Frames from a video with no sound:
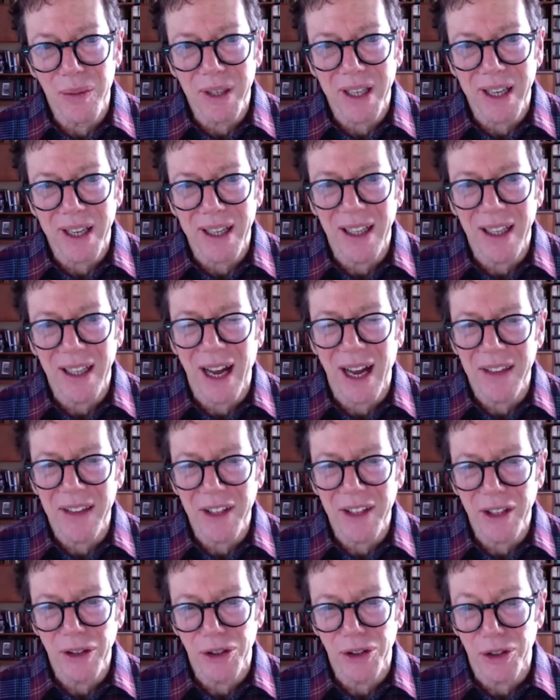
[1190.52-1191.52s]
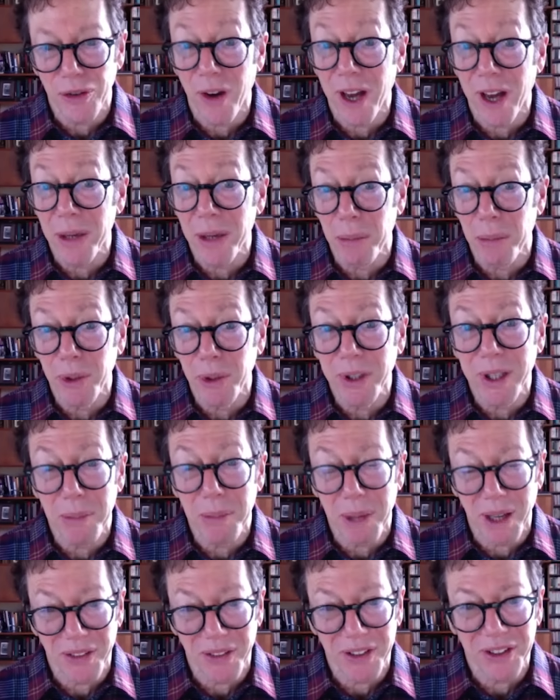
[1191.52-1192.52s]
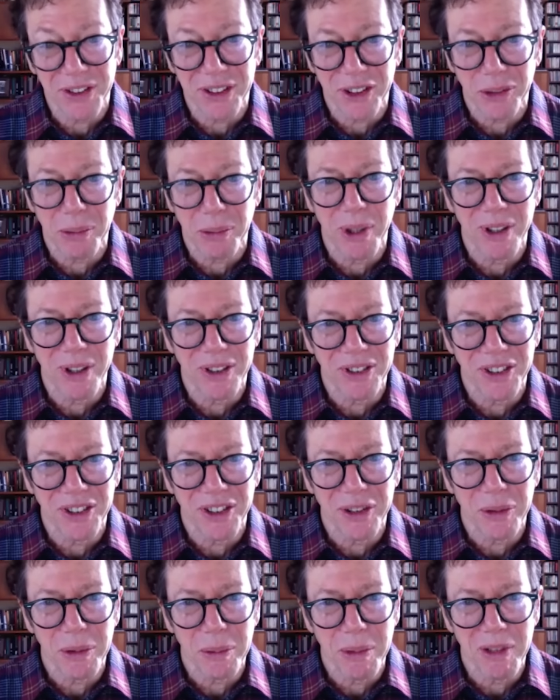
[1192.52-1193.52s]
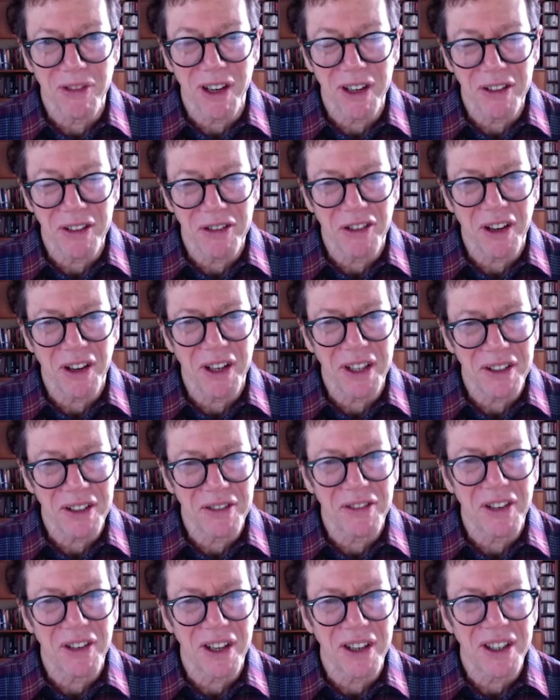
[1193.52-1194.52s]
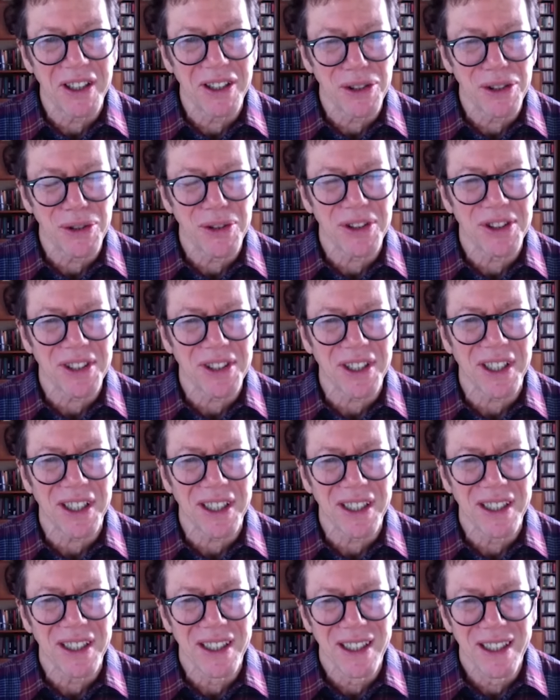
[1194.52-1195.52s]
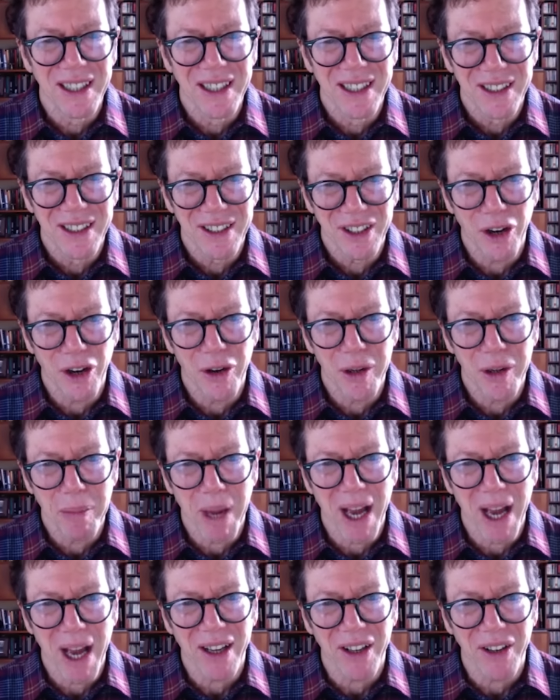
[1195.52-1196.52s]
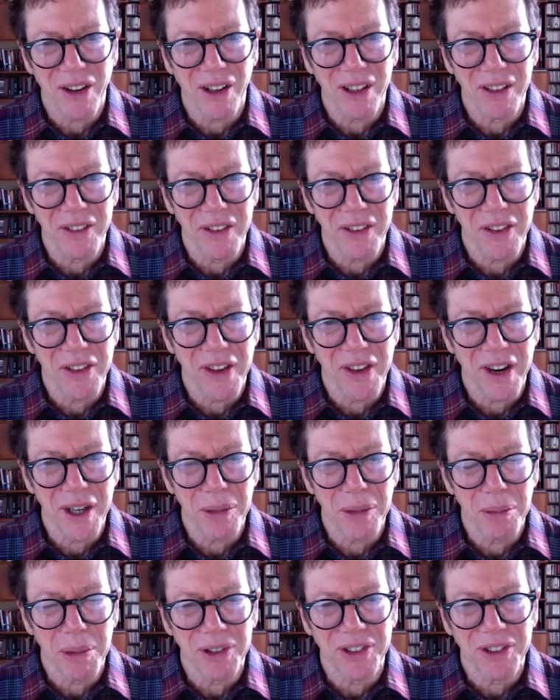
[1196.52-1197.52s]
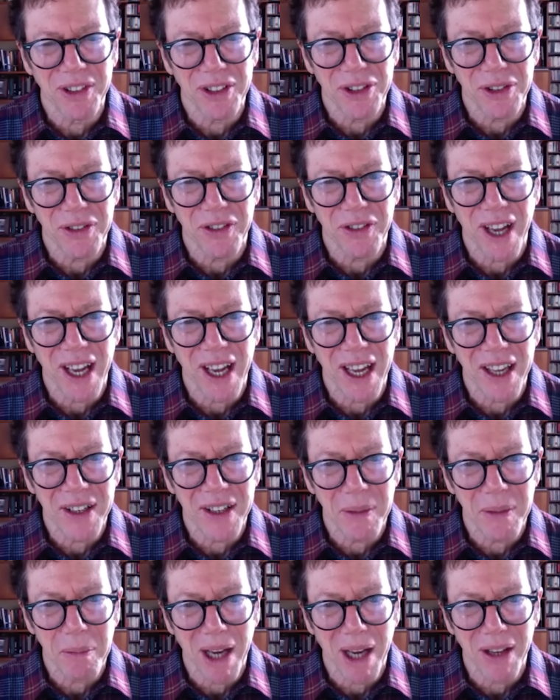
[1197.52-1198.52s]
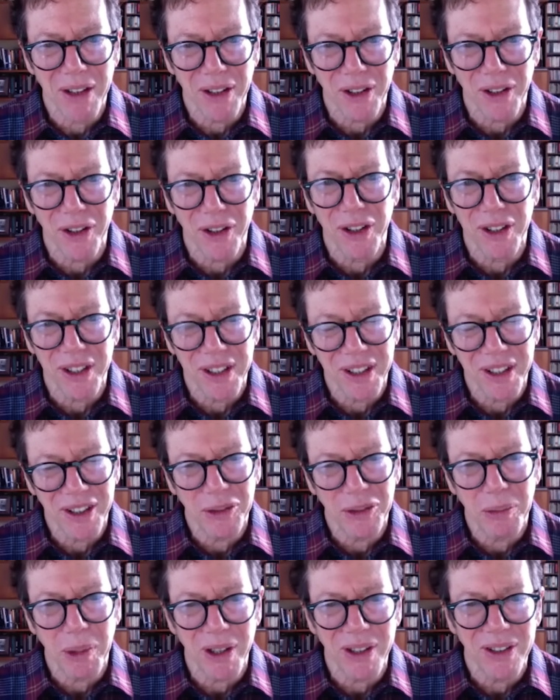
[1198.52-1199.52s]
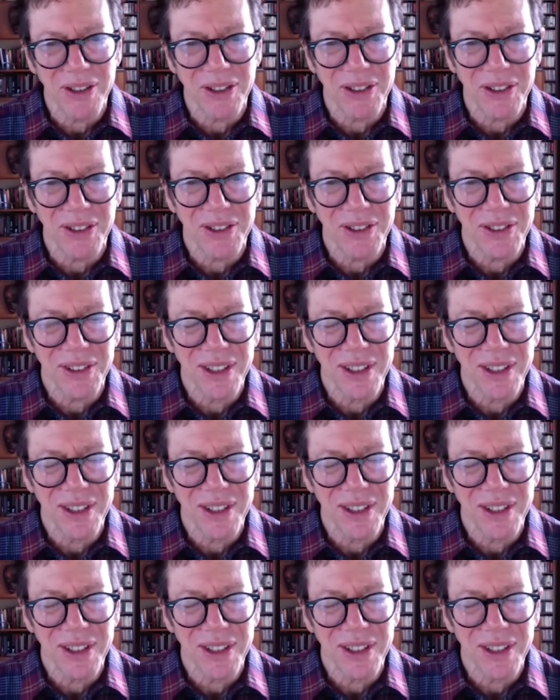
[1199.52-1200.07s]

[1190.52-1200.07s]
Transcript: You know, yeah, I think you should write a book about this experiences. It would be very funny and very interesting, going back on all of the therapists that you've had and about your early experiences.